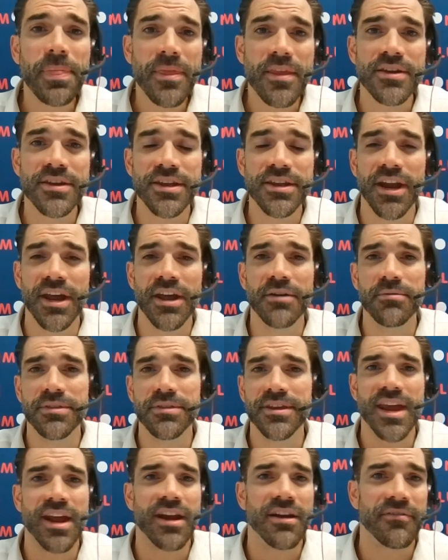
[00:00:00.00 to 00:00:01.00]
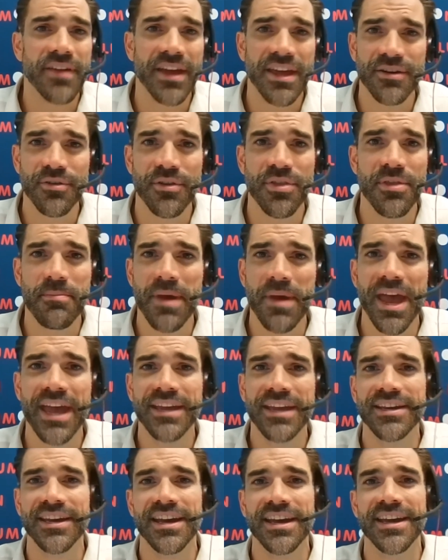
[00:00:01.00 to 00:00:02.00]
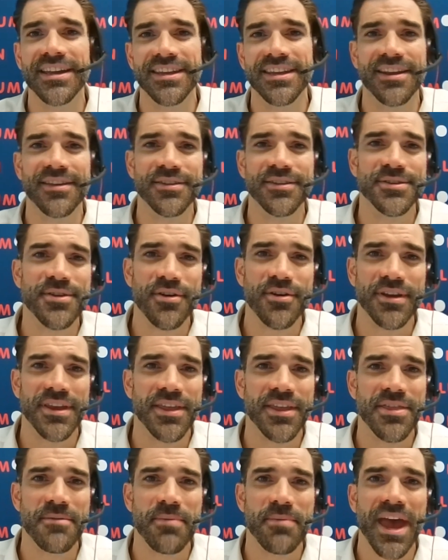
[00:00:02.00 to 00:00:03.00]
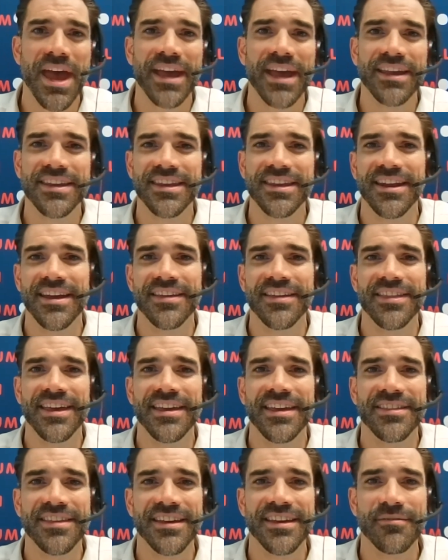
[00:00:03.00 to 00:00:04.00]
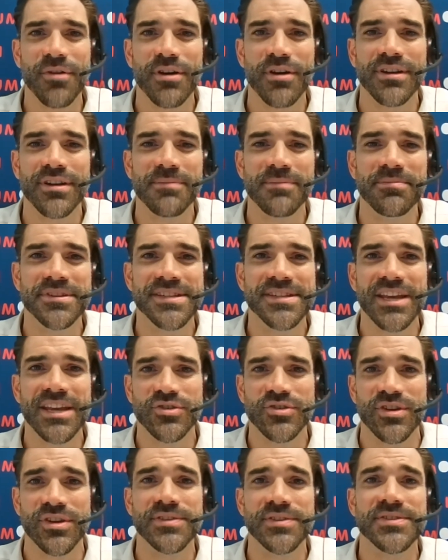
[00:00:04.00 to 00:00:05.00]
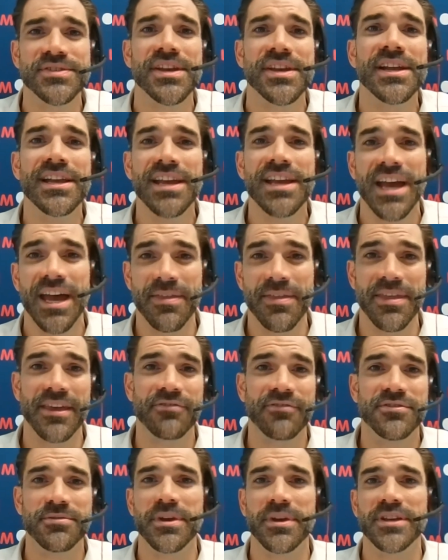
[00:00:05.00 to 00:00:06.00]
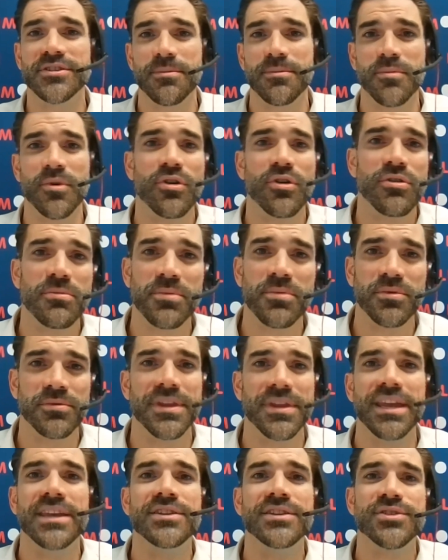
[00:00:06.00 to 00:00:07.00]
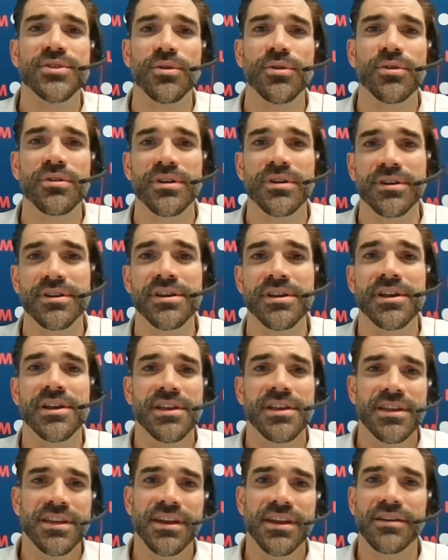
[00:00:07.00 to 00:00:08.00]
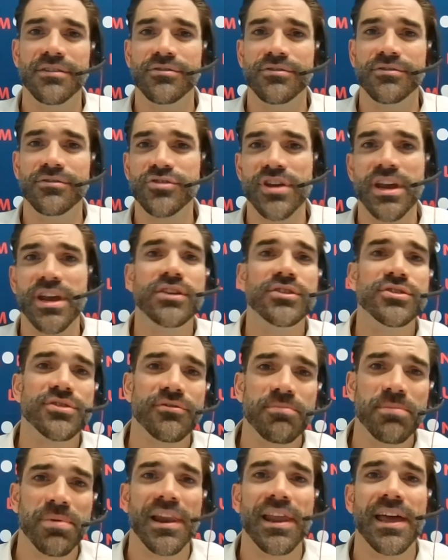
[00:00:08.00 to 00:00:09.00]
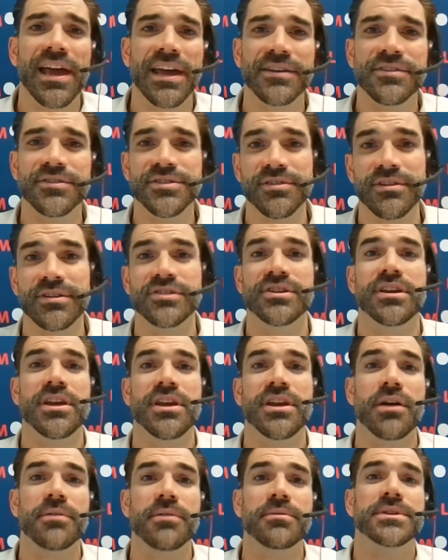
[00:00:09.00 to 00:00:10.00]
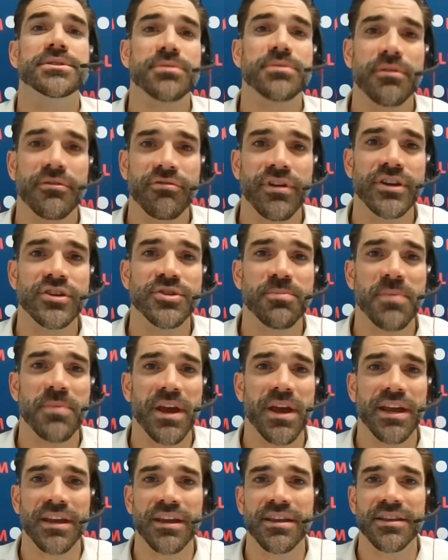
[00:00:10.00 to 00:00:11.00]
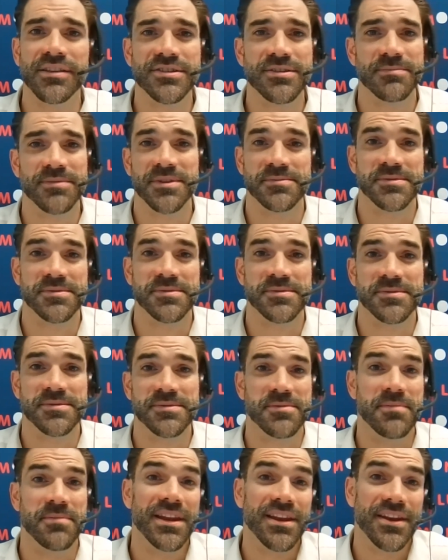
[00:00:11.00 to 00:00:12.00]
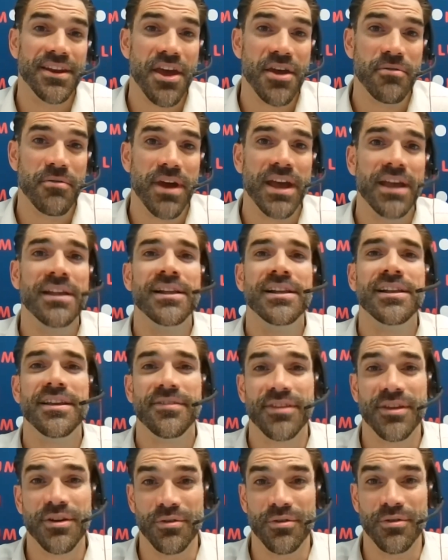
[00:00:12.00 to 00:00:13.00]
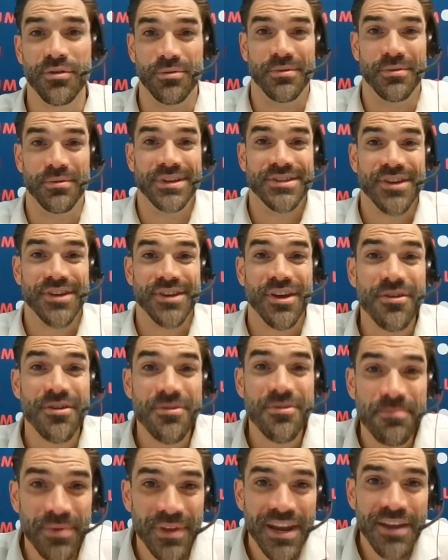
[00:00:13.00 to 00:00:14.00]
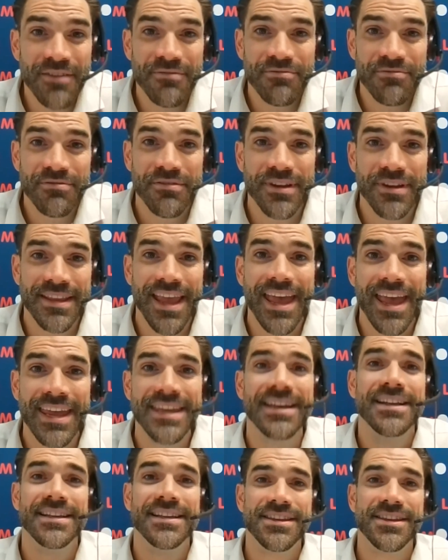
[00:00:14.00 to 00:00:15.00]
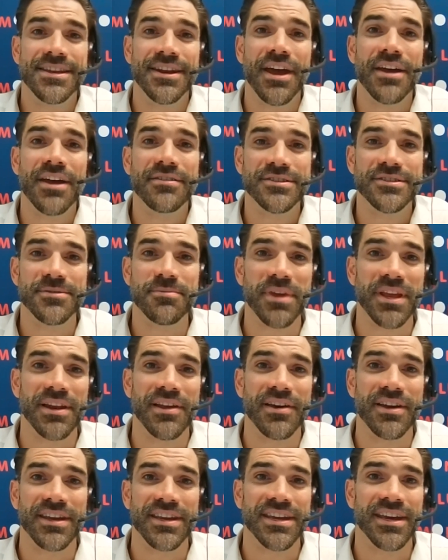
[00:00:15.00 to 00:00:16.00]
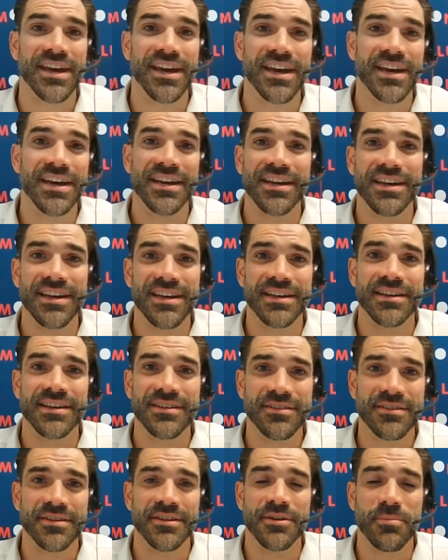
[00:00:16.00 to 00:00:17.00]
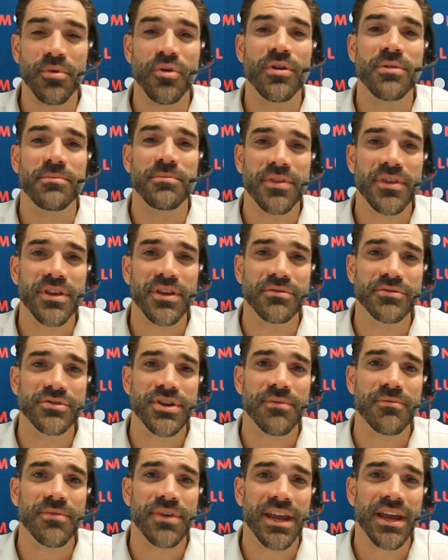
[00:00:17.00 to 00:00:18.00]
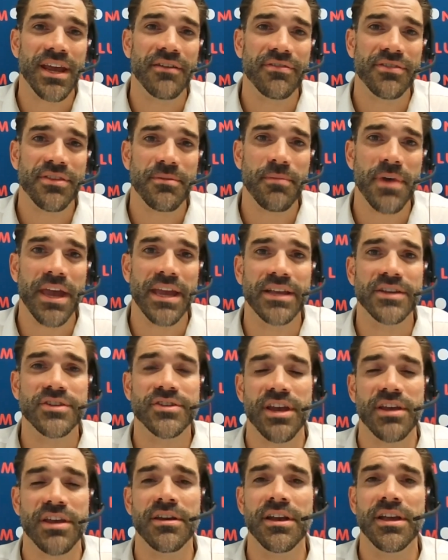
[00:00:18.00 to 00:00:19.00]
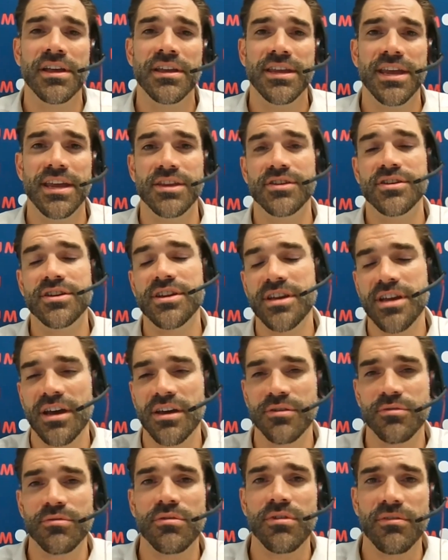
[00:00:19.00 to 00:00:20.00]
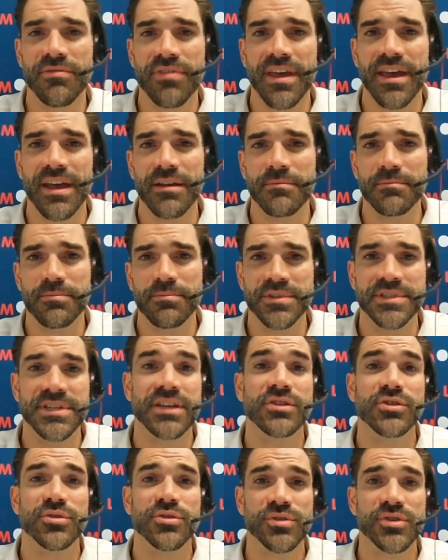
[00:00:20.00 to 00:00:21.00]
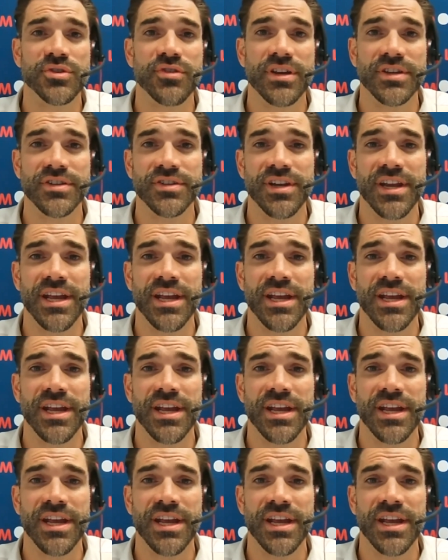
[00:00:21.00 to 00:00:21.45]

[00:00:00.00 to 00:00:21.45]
with the caravan on the back, the dog in the back, their worldly possessions, and then they have to make some horrible detour and, change of plan to actually go into a French bank in sometimes the middle of nowhere. They're not always open every day. It's a bit like an appointment that you'll generally have to make. So yeah, you can cut all of that potential stress and